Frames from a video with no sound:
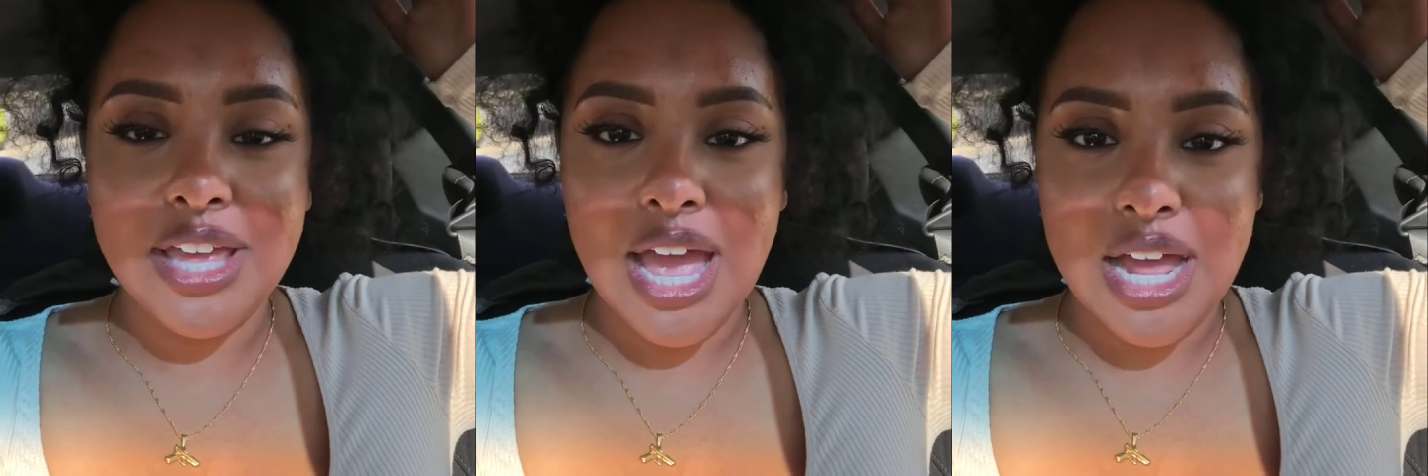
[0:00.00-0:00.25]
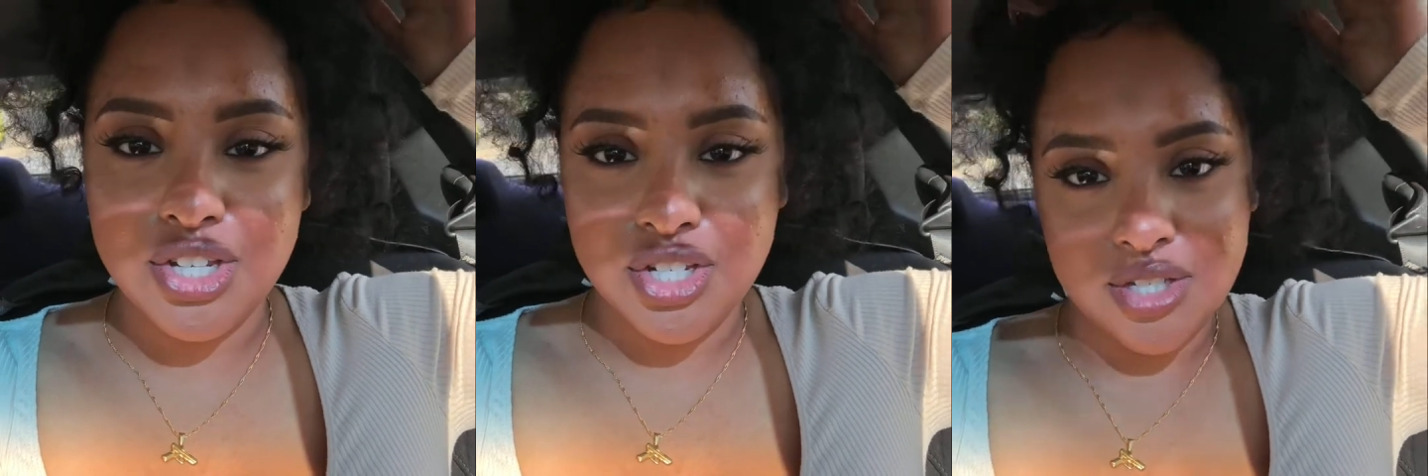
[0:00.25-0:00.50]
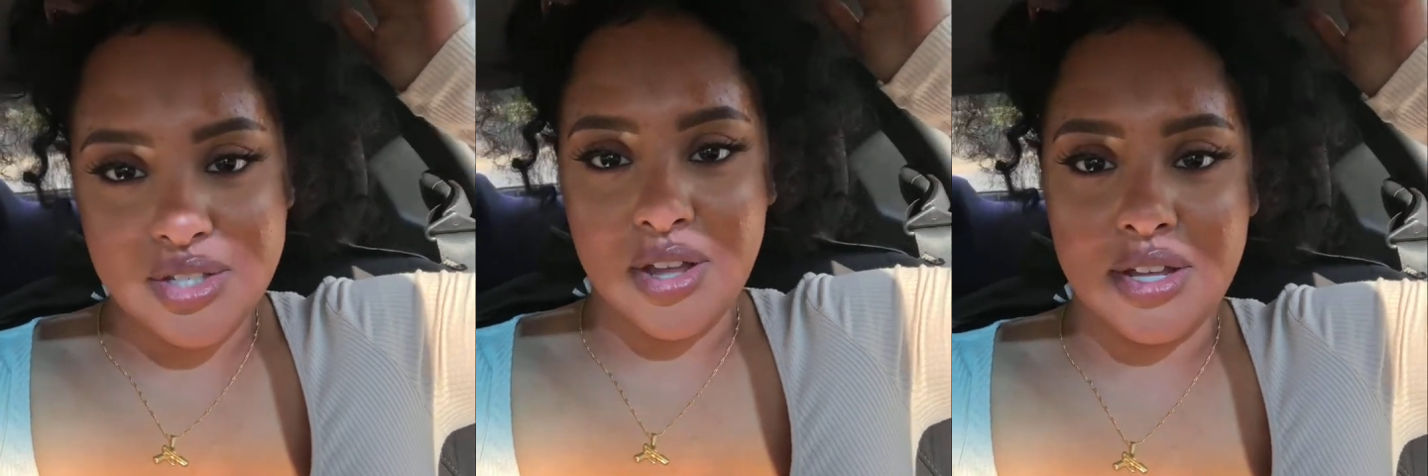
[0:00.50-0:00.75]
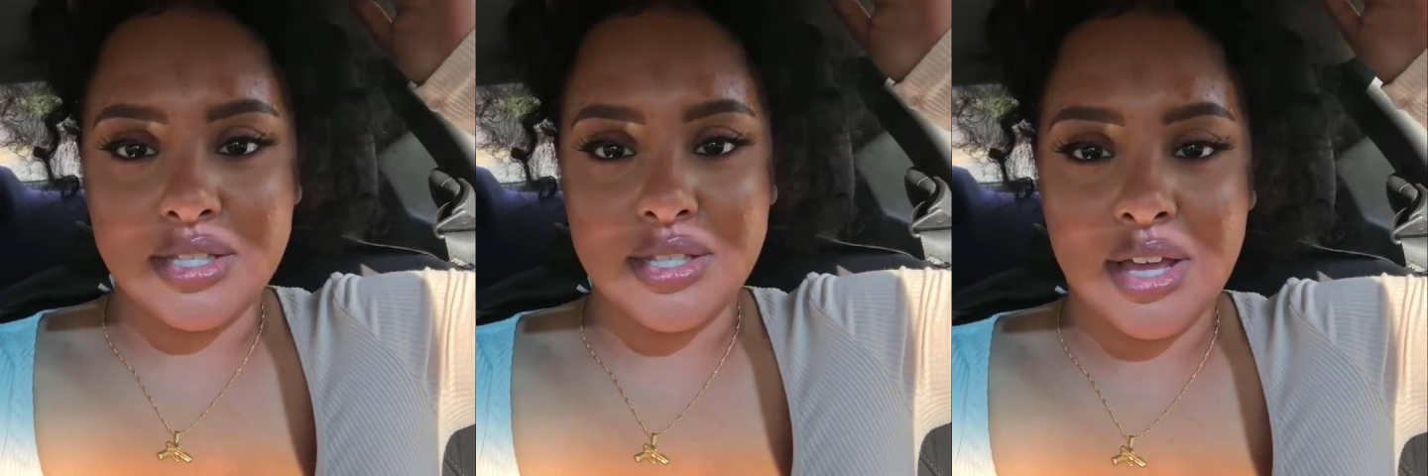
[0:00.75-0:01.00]
had cheese
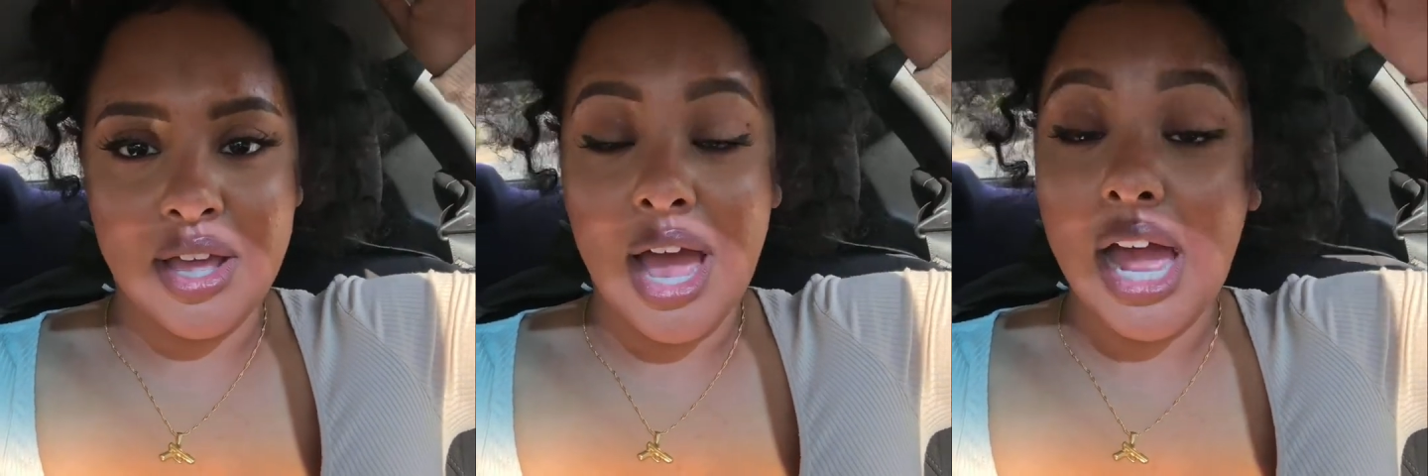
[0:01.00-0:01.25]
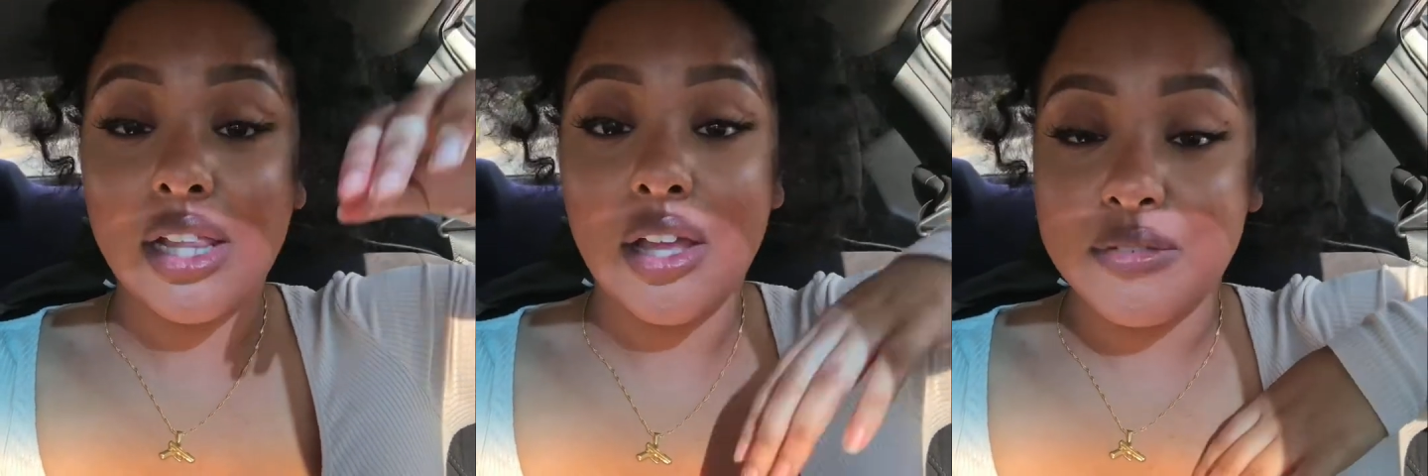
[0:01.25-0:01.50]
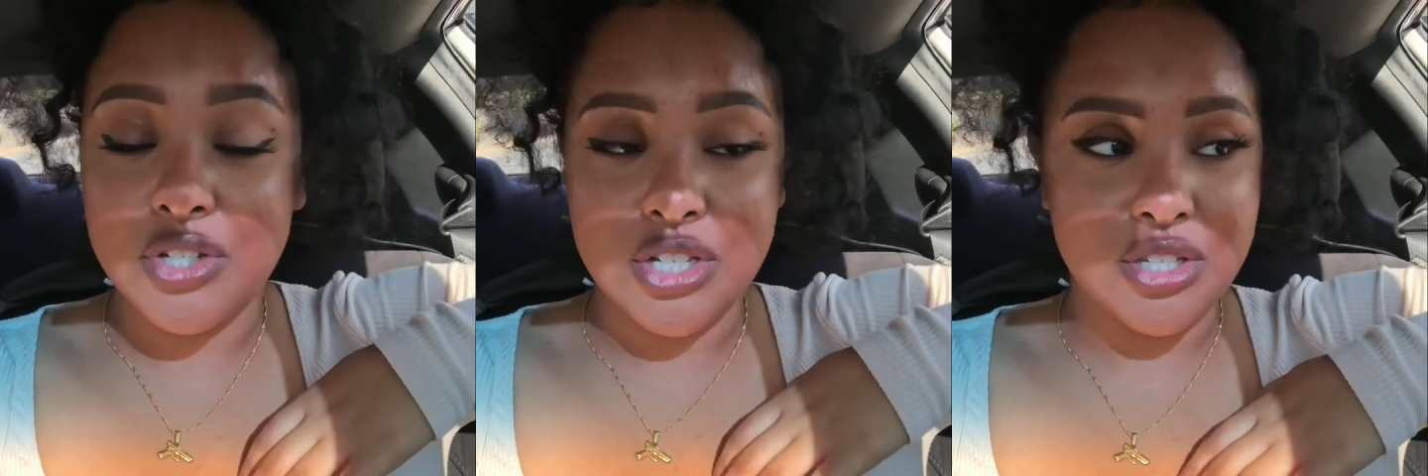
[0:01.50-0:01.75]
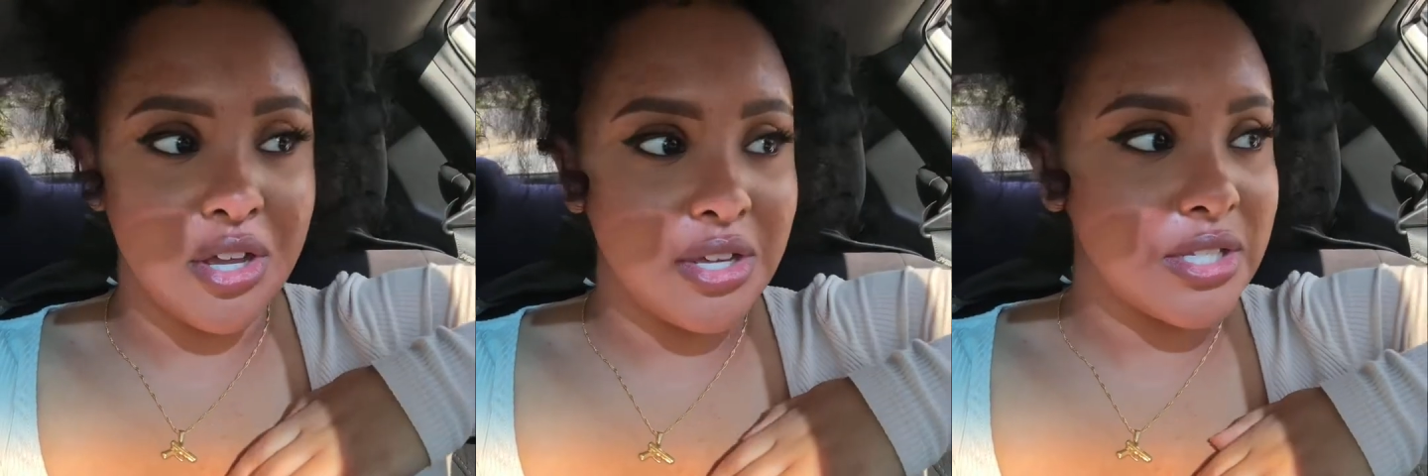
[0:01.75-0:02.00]
sauce. I love
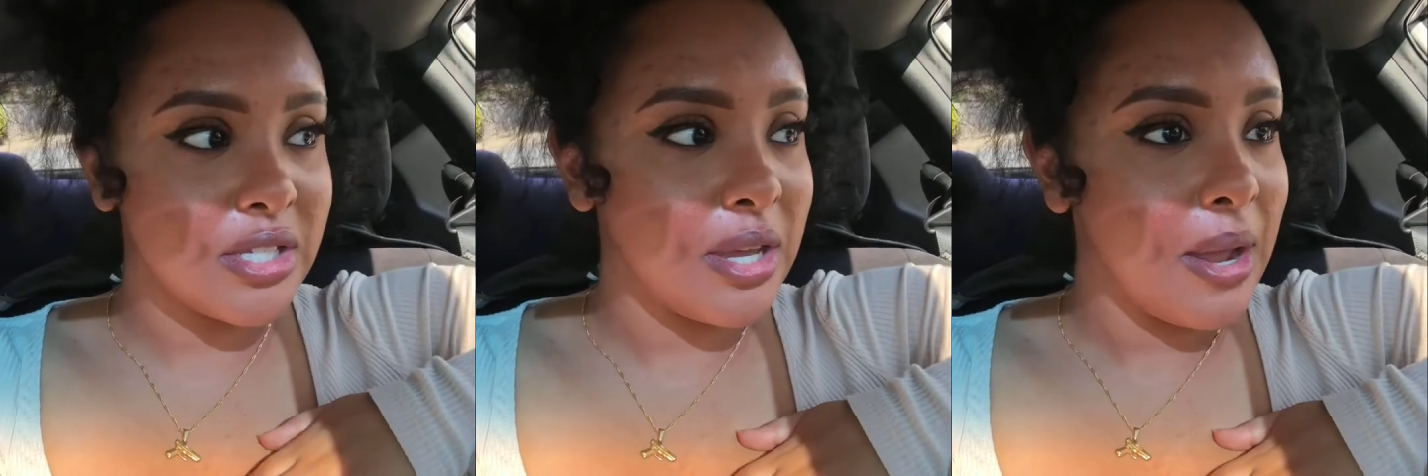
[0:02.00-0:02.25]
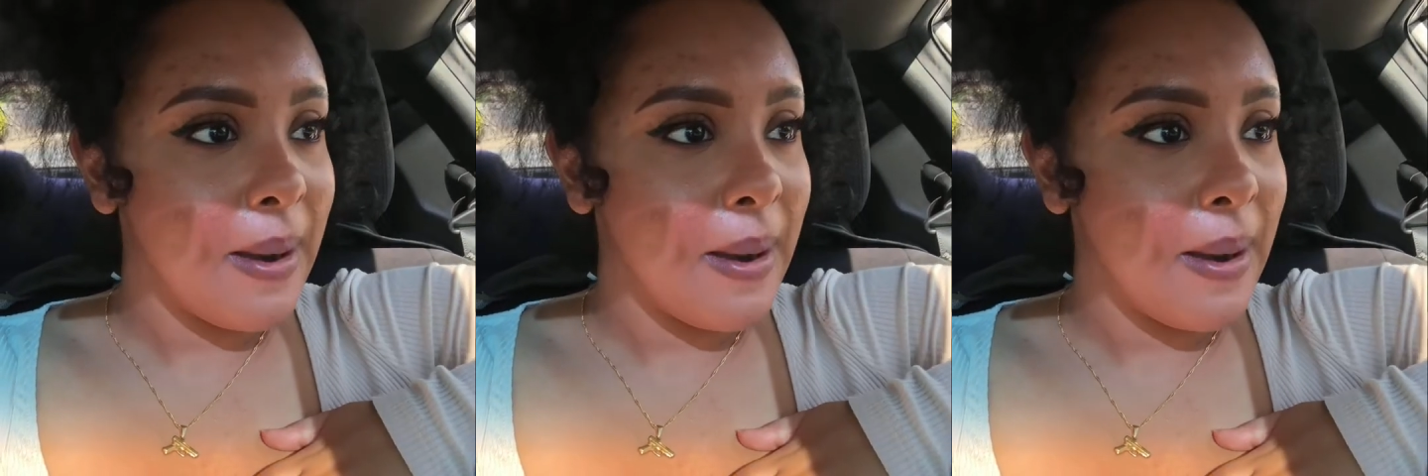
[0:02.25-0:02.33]
cheese sauce.